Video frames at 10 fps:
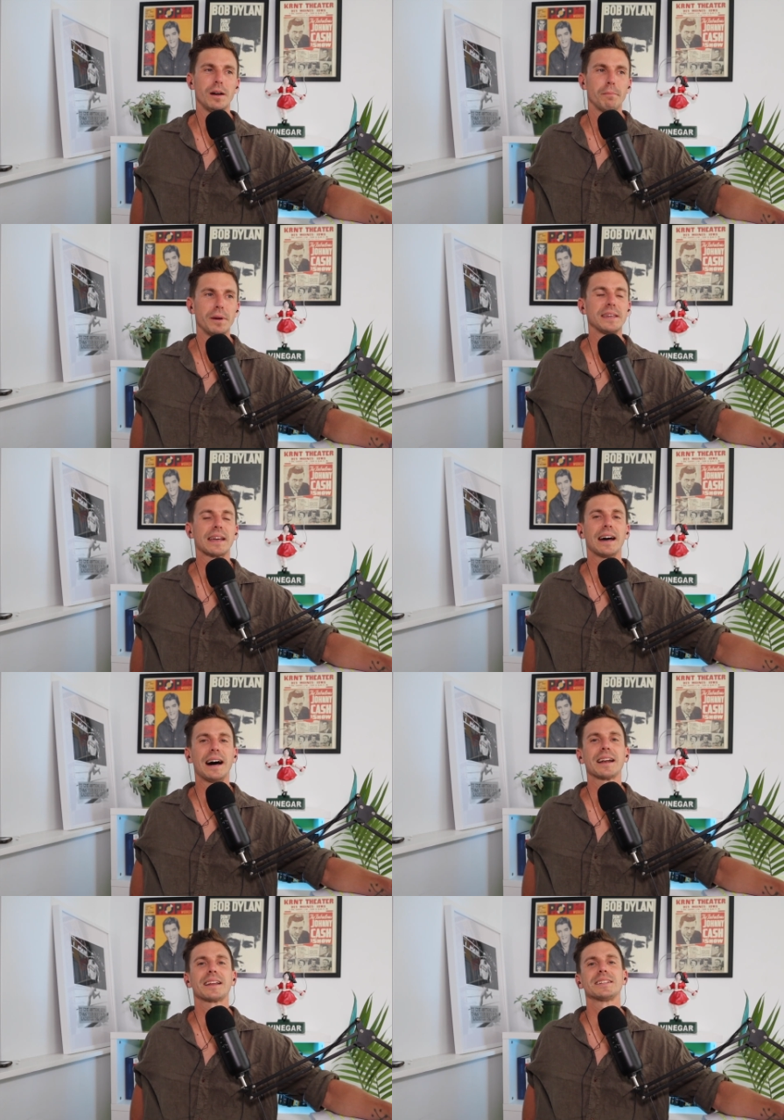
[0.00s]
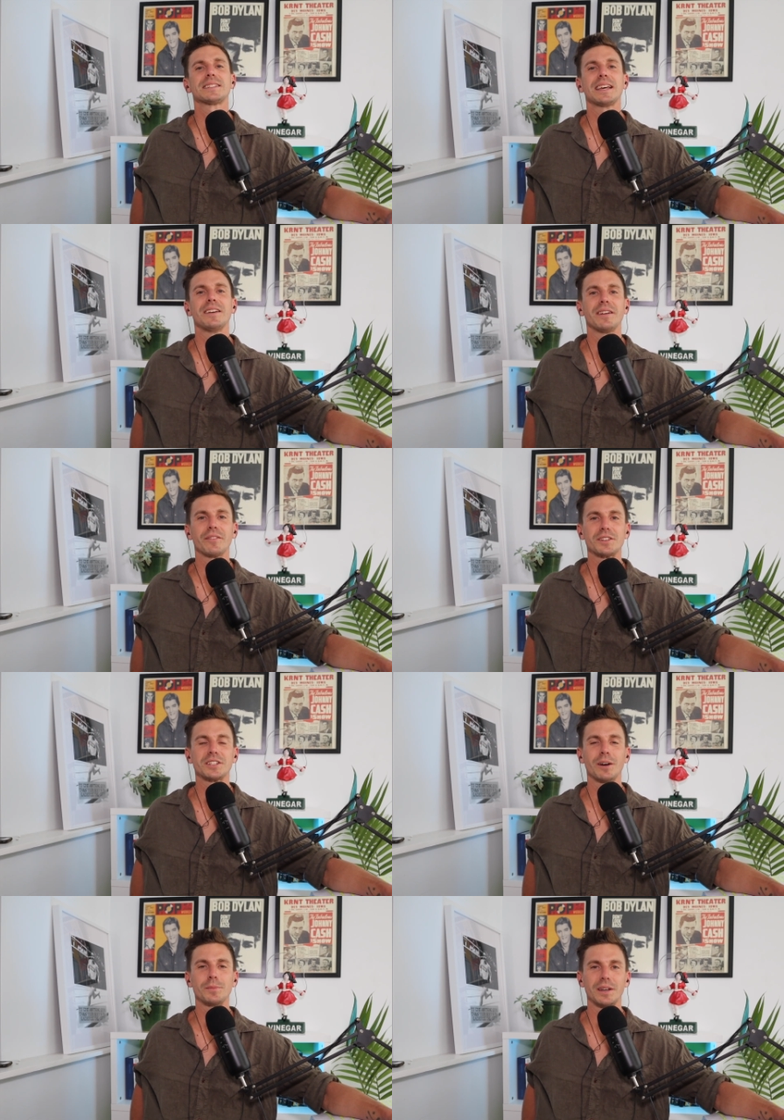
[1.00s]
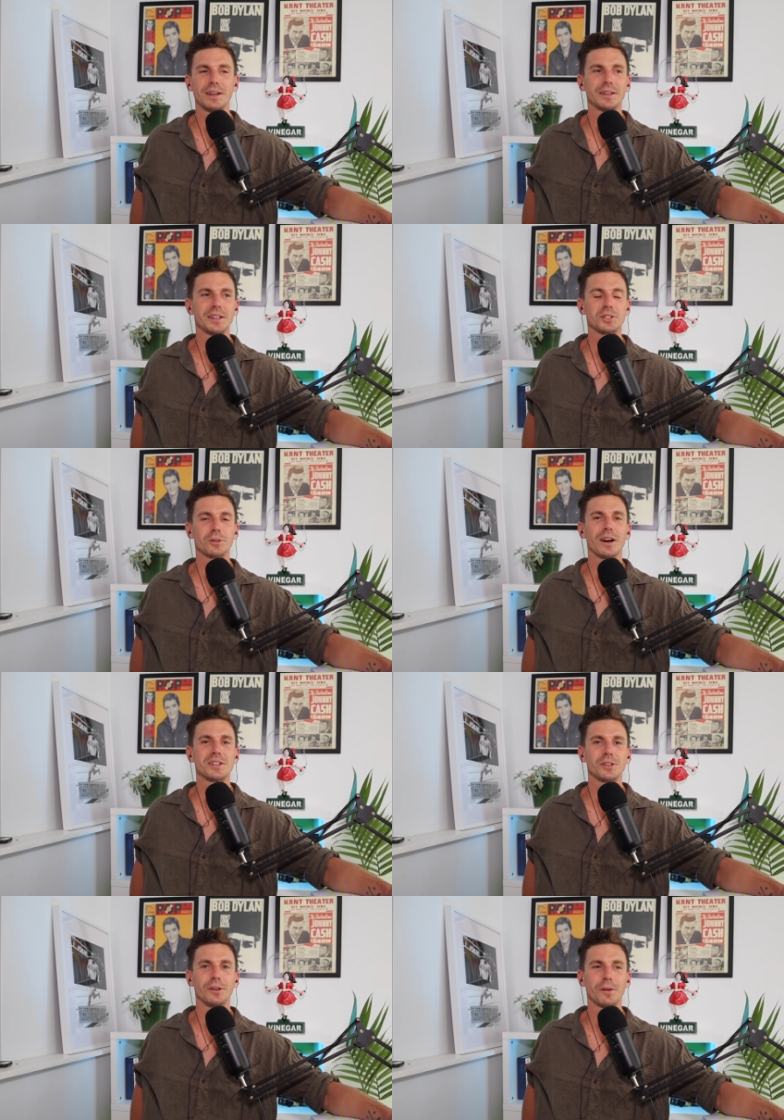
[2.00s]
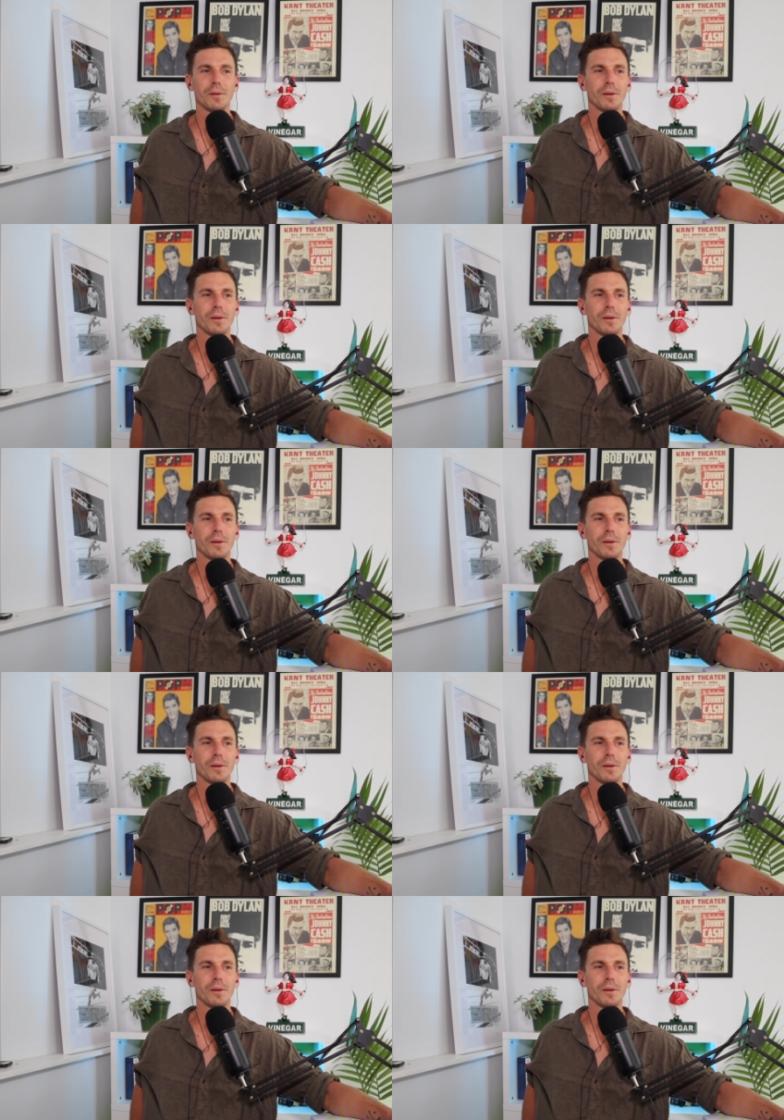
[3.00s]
But you can't conceive every time you, you try to.